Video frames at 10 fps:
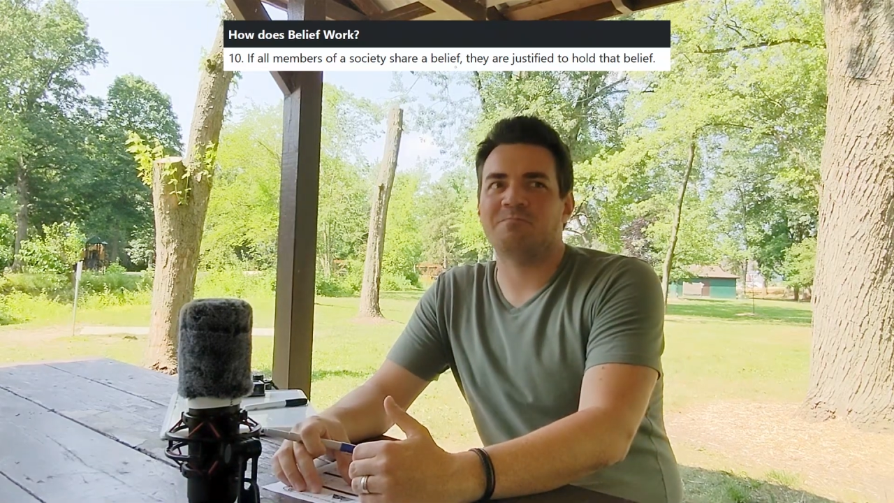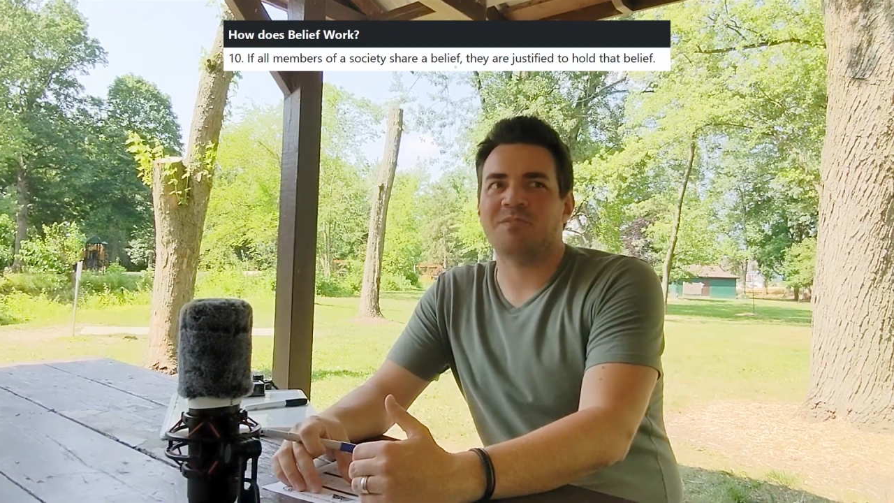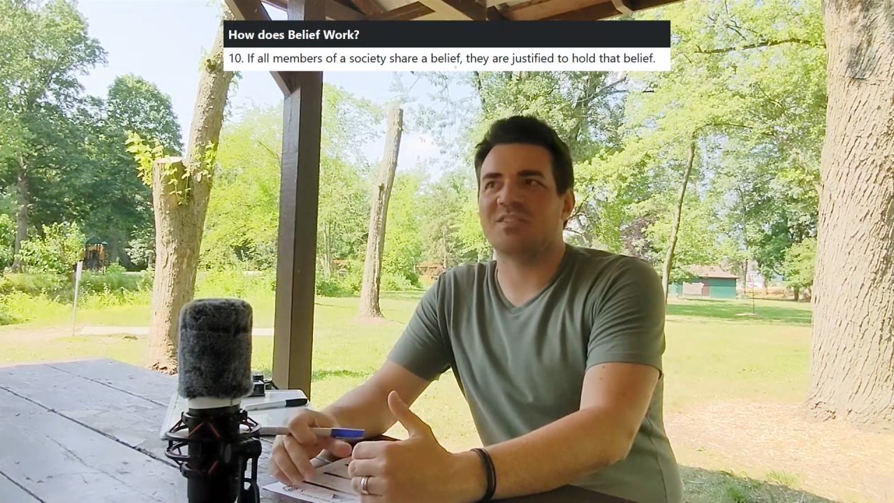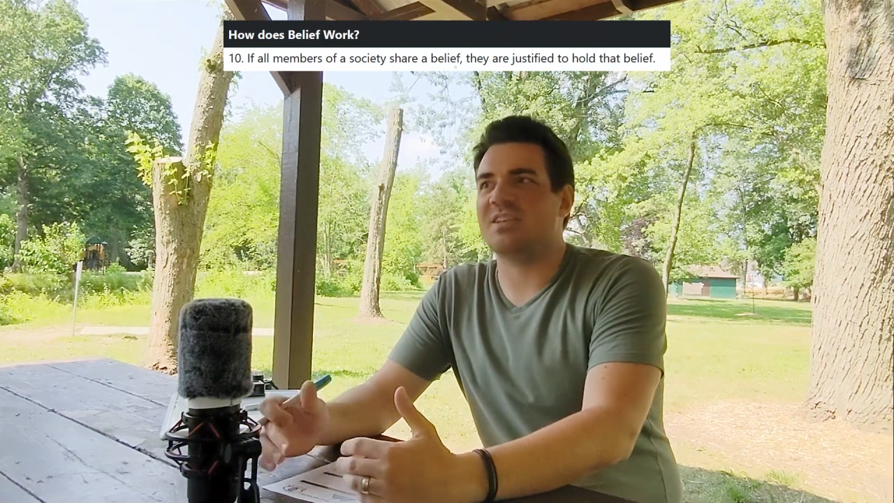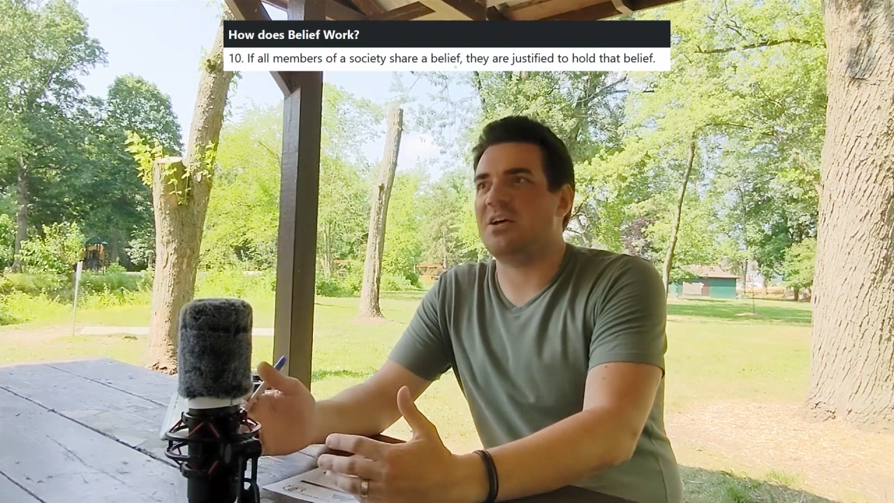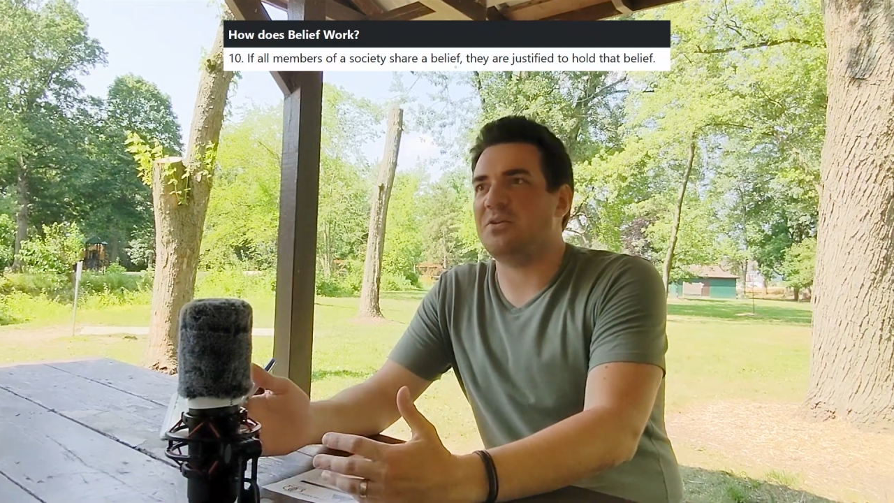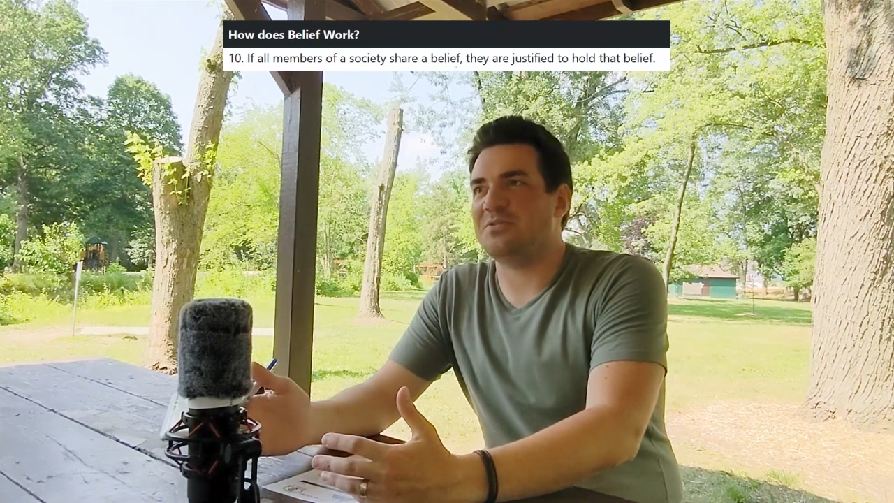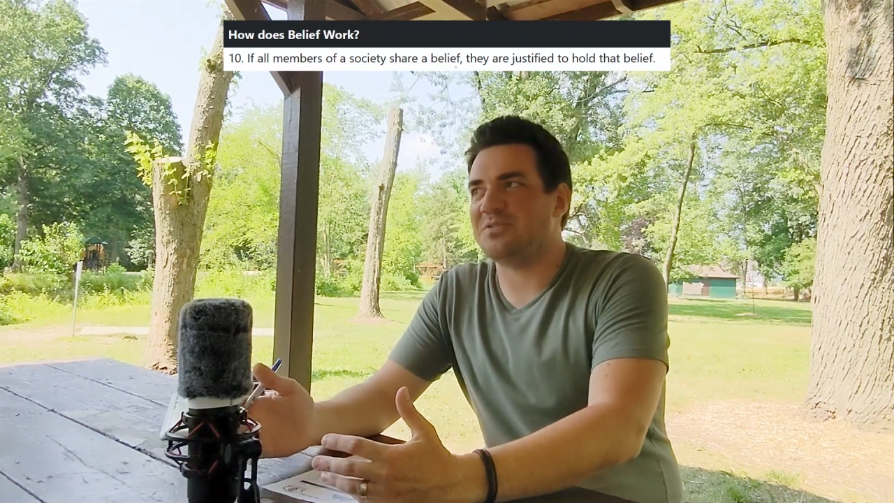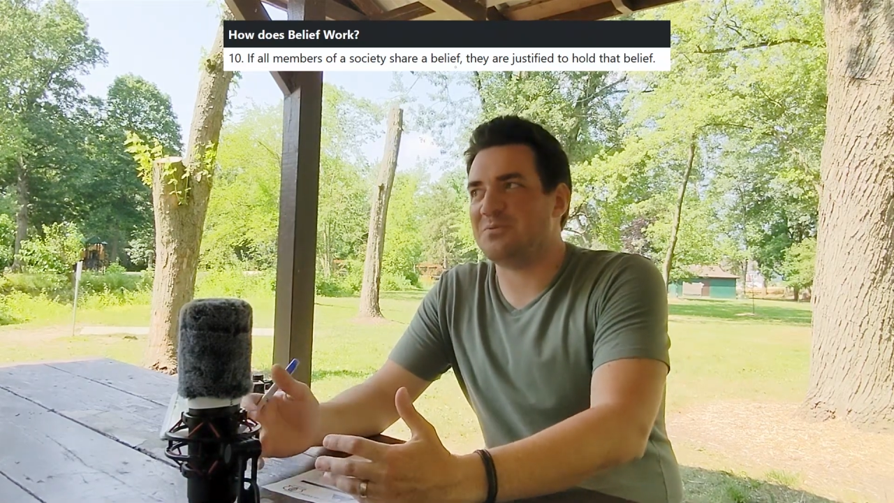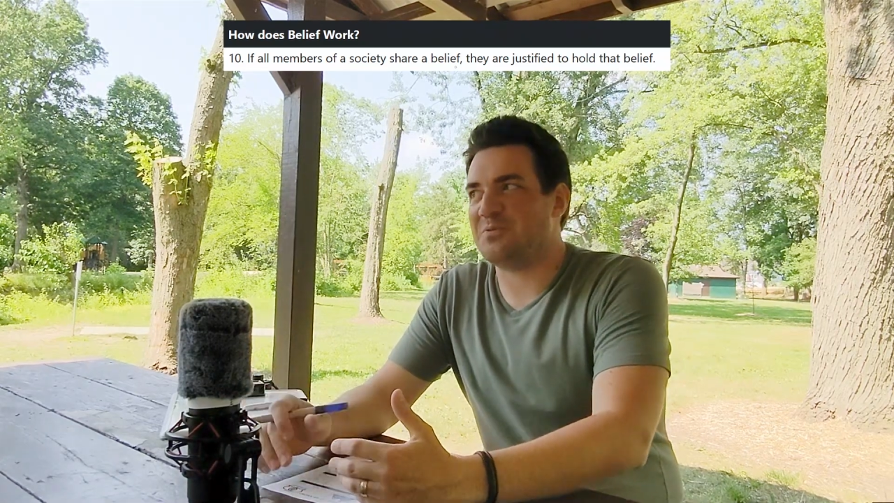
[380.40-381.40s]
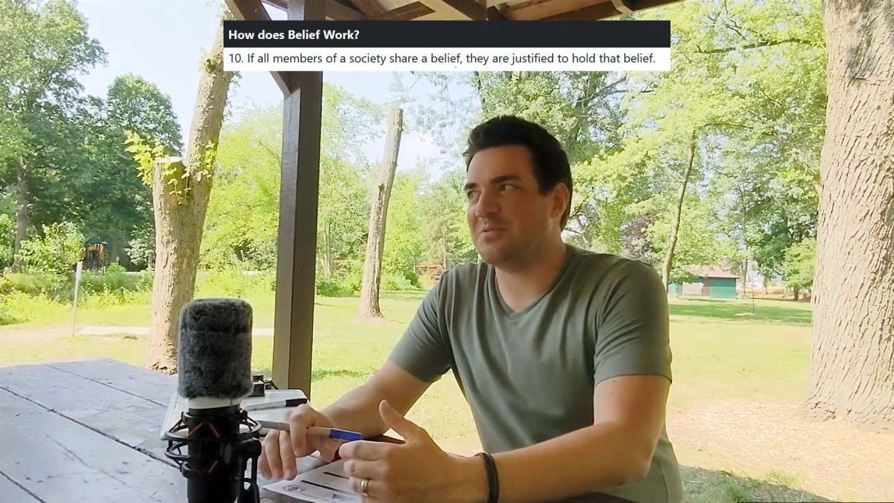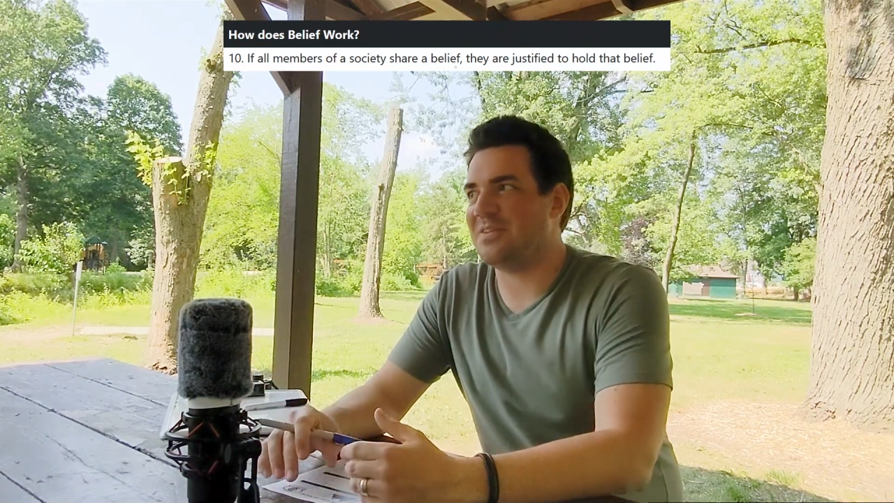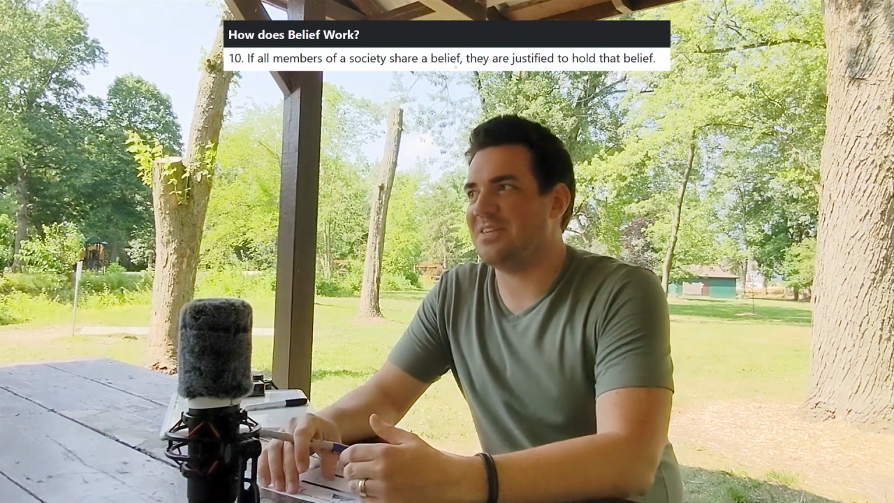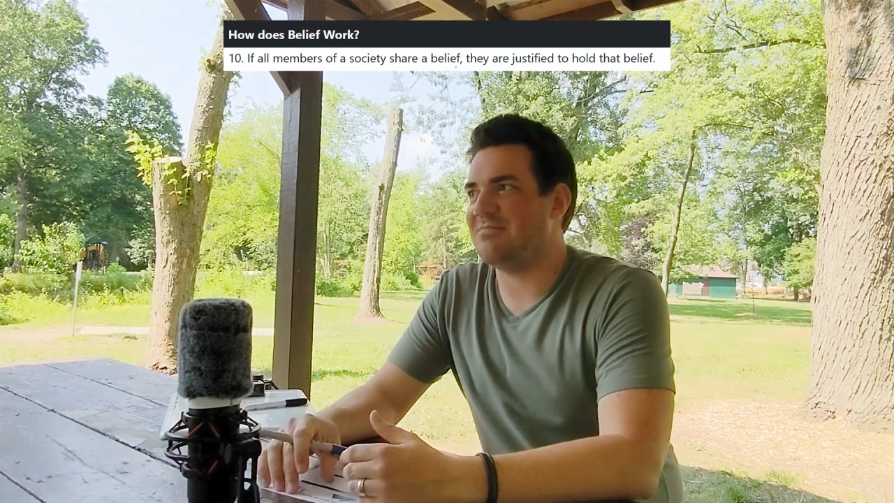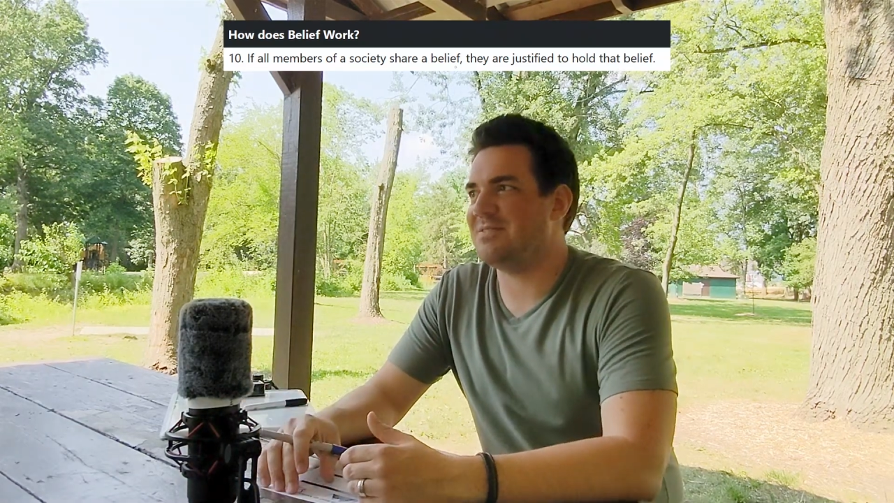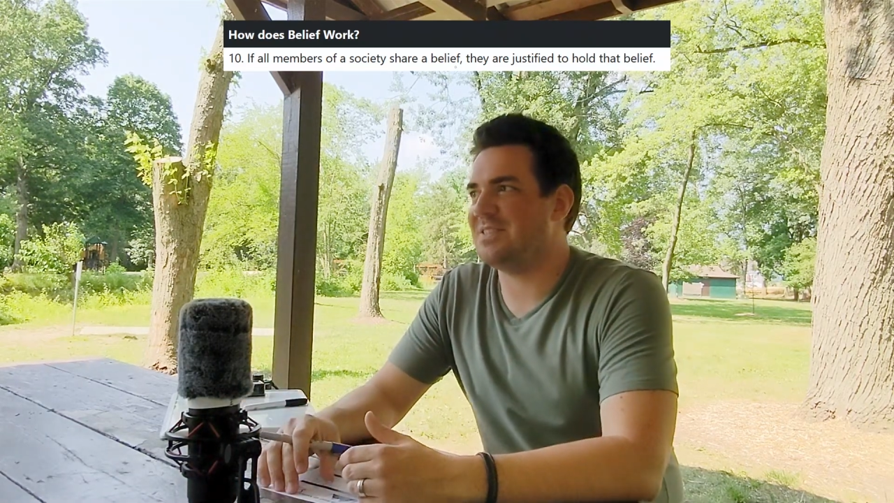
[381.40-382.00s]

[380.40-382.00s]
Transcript: cells, or they